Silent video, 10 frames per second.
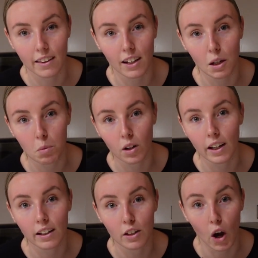I think I put
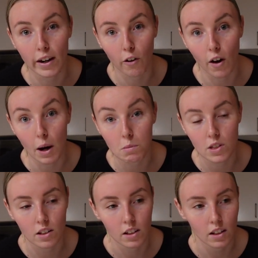like 9
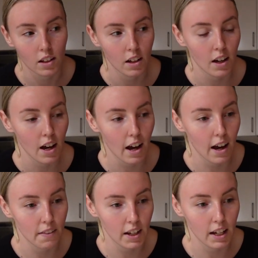grams.
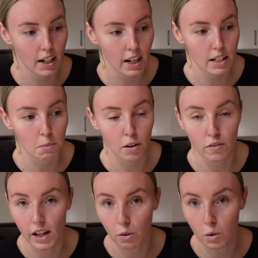And then I did my
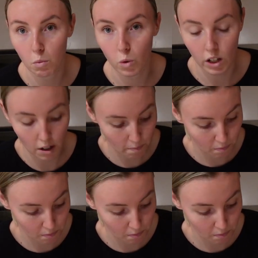flour and water.